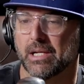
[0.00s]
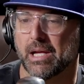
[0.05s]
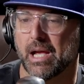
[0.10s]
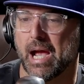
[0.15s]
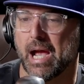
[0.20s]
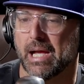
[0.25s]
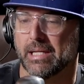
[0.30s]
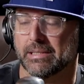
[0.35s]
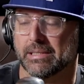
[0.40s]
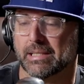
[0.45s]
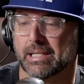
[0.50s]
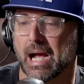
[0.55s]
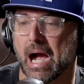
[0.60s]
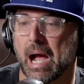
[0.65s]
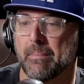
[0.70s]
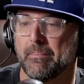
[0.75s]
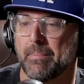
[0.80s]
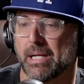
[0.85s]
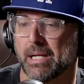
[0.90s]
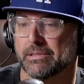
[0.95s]
and the guy
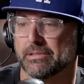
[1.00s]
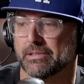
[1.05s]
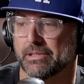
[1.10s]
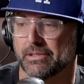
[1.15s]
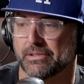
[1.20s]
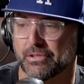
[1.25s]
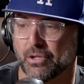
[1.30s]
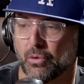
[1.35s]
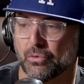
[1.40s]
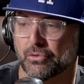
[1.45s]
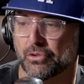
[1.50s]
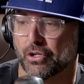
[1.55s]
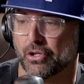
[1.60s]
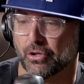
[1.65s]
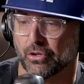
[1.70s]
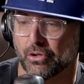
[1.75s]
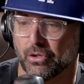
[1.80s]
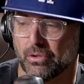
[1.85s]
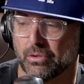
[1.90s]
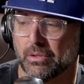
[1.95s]
basically told the
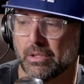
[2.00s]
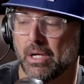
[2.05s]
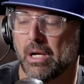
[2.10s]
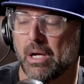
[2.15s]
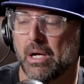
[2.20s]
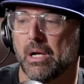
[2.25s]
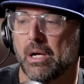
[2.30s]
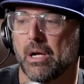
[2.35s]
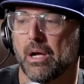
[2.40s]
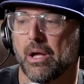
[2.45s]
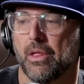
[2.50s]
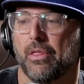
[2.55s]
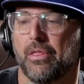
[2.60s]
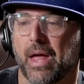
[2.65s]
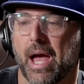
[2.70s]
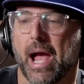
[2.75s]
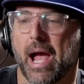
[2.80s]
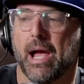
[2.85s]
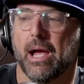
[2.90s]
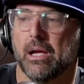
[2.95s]
girl
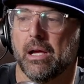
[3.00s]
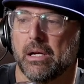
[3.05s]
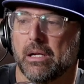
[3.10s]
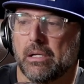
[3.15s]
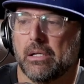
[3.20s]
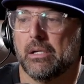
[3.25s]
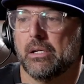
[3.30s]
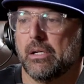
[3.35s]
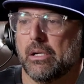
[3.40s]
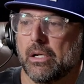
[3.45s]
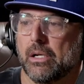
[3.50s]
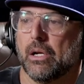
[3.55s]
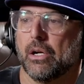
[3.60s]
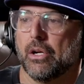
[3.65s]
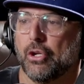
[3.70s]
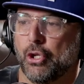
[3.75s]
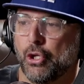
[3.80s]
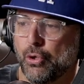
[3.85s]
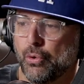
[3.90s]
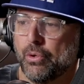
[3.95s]
that
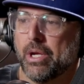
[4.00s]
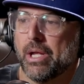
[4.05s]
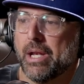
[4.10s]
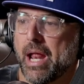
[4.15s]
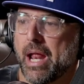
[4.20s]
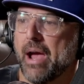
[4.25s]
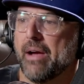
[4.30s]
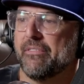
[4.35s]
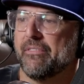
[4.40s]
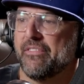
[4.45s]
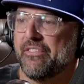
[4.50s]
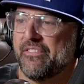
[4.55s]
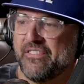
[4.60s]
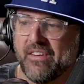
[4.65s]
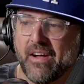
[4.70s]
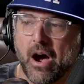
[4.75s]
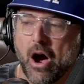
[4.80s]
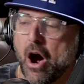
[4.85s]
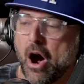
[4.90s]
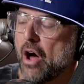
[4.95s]
you can have
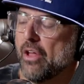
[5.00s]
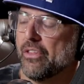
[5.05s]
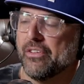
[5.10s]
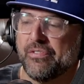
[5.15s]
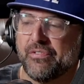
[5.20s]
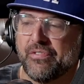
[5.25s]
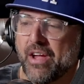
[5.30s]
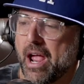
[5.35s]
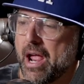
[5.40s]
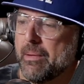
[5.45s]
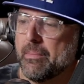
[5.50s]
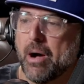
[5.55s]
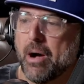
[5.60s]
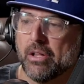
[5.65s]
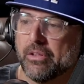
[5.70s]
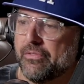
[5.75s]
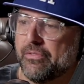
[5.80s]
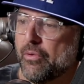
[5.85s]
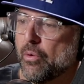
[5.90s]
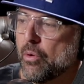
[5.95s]
all the fame, all the
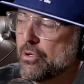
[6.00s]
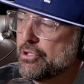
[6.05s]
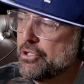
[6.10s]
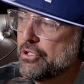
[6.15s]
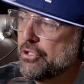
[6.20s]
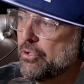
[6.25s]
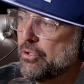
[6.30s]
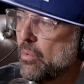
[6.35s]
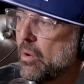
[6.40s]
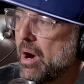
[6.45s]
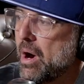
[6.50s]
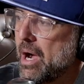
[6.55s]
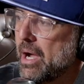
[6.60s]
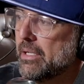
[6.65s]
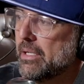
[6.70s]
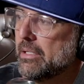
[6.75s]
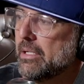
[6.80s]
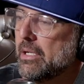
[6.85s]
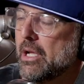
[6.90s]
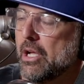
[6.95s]
fortune you want.
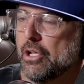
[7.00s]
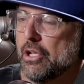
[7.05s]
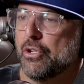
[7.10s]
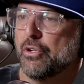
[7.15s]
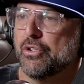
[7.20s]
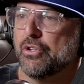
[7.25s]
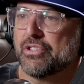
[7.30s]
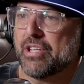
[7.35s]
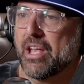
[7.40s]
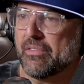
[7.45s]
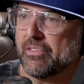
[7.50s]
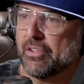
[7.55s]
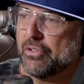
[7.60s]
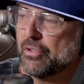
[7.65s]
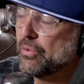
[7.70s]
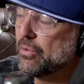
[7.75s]
You just have to do a